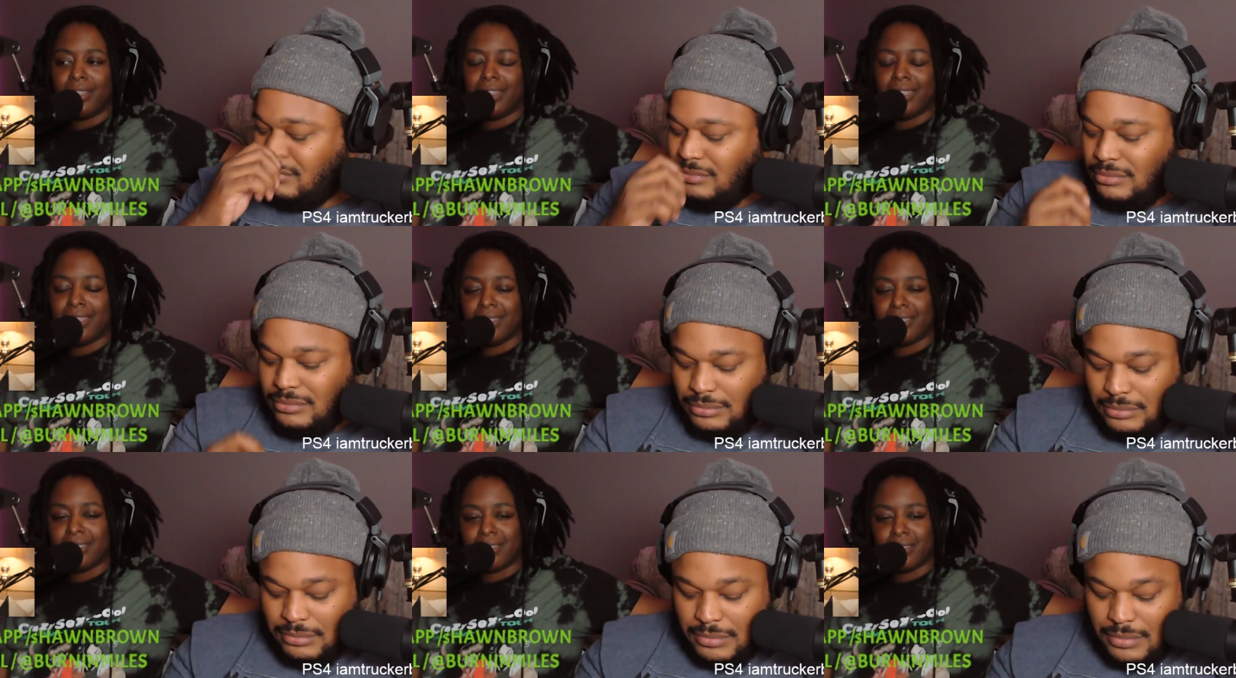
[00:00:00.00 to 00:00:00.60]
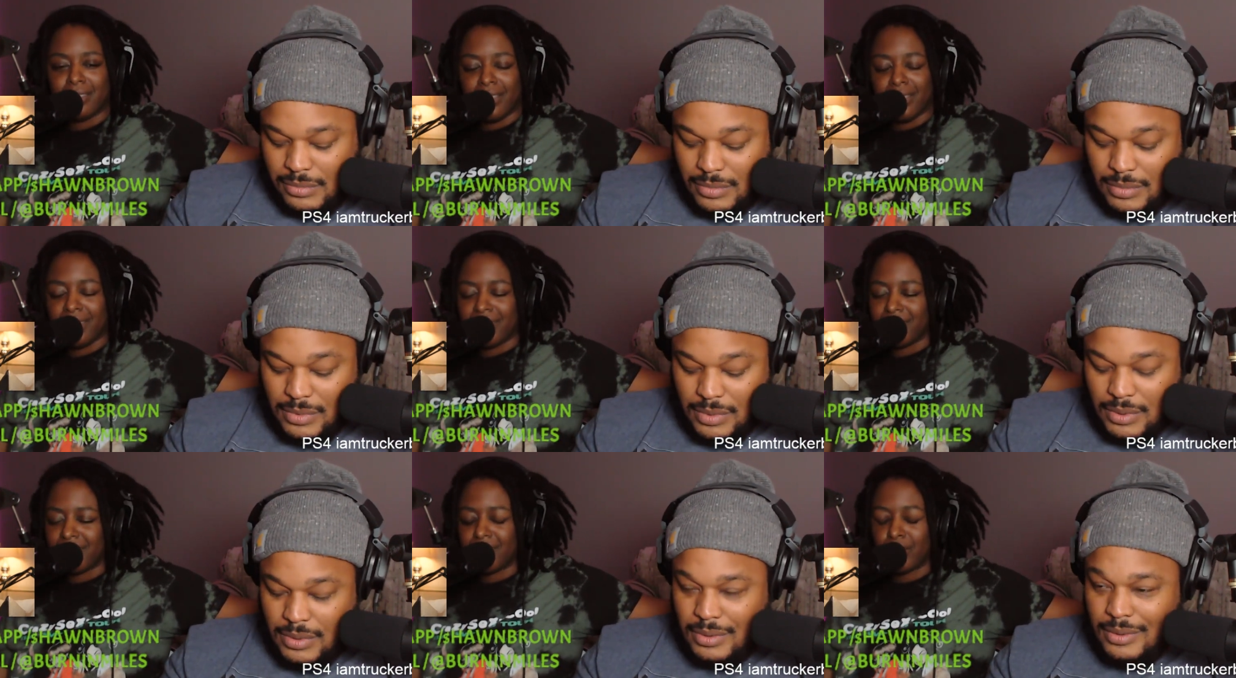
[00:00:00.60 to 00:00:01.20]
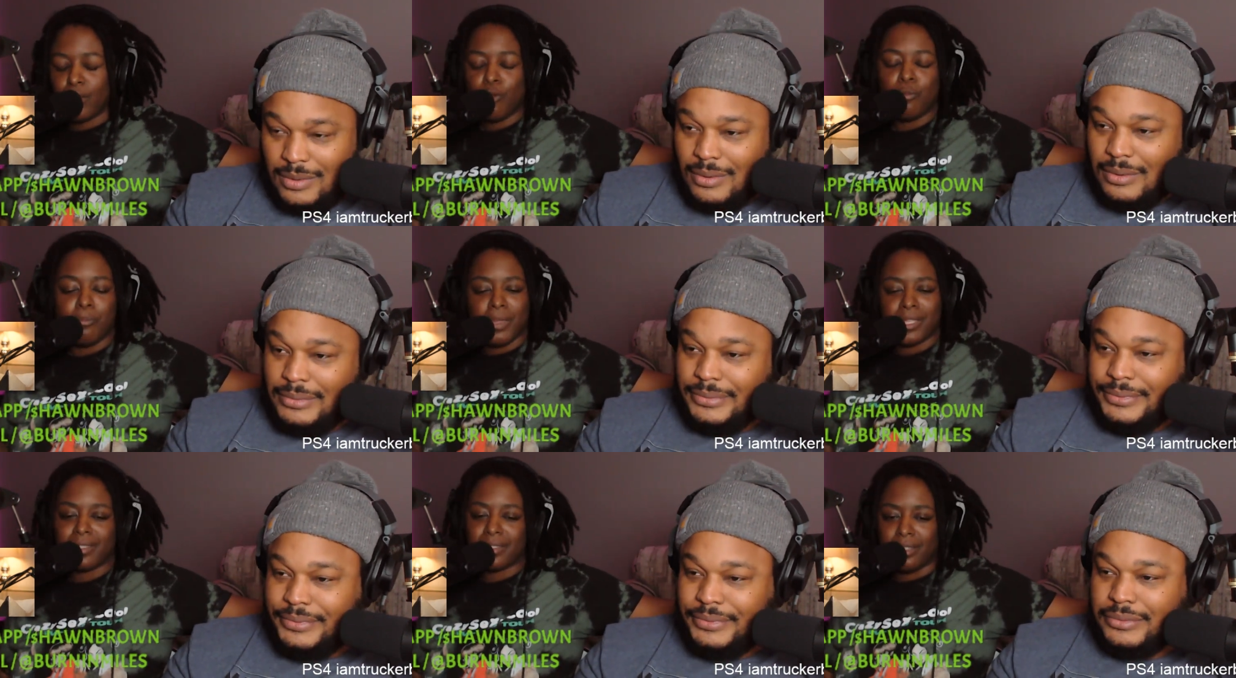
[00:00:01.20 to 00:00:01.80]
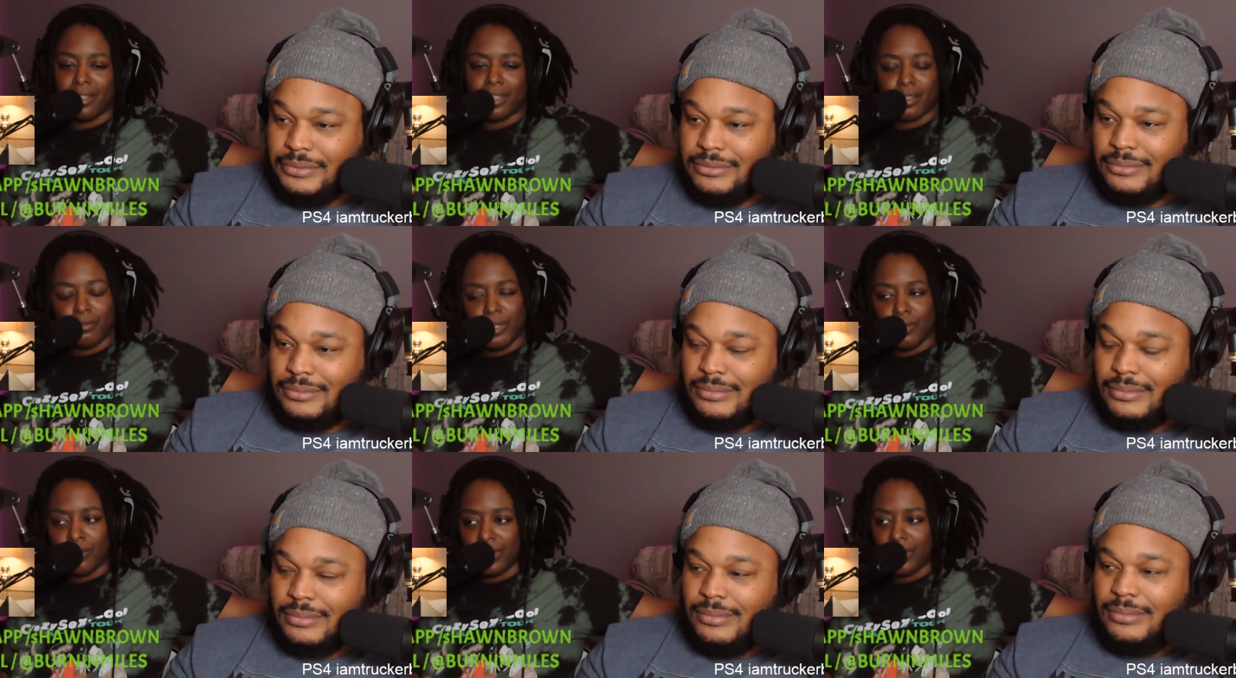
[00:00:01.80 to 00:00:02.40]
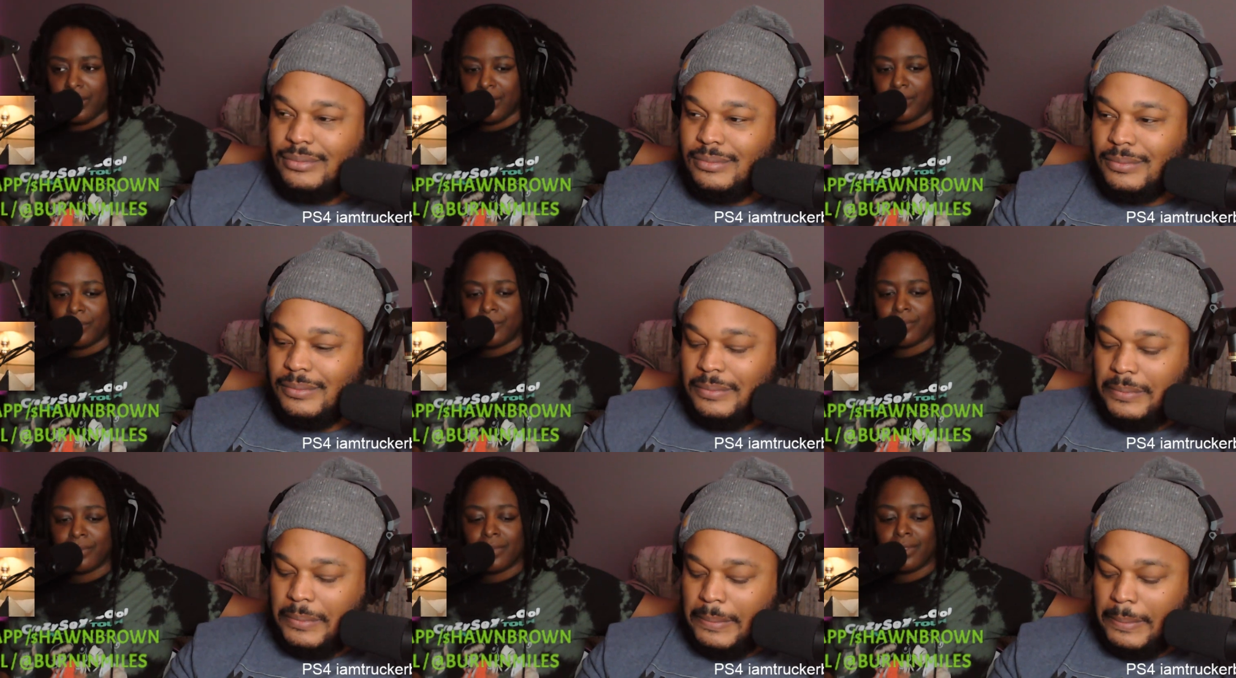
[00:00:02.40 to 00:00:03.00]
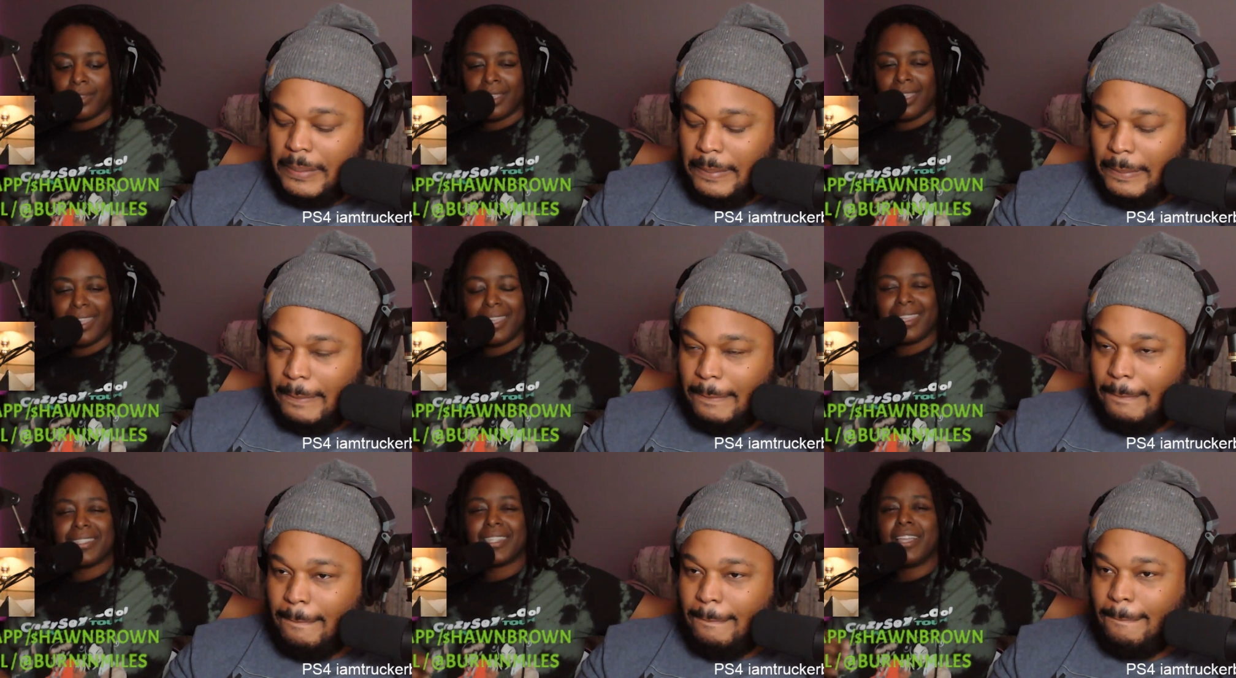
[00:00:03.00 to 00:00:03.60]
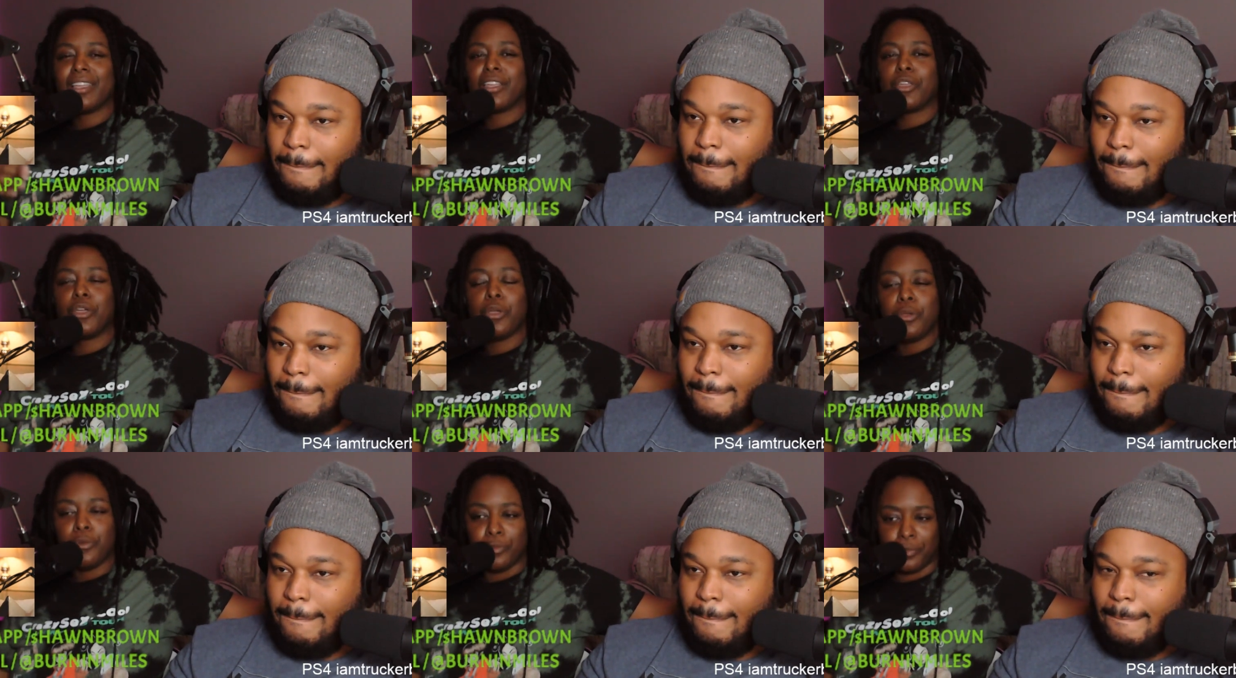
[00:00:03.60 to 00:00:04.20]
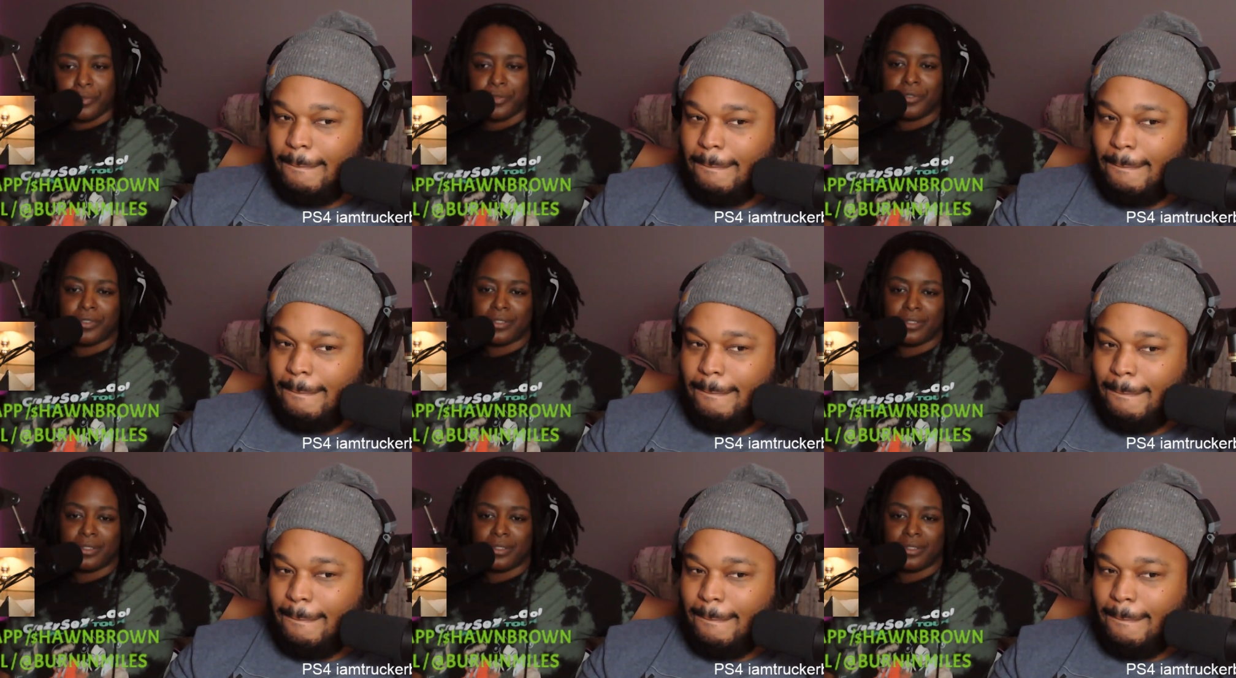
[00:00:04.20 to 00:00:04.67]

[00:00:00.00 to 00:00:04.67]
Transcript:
Speaker 1: is so missed in the community. It's uncouth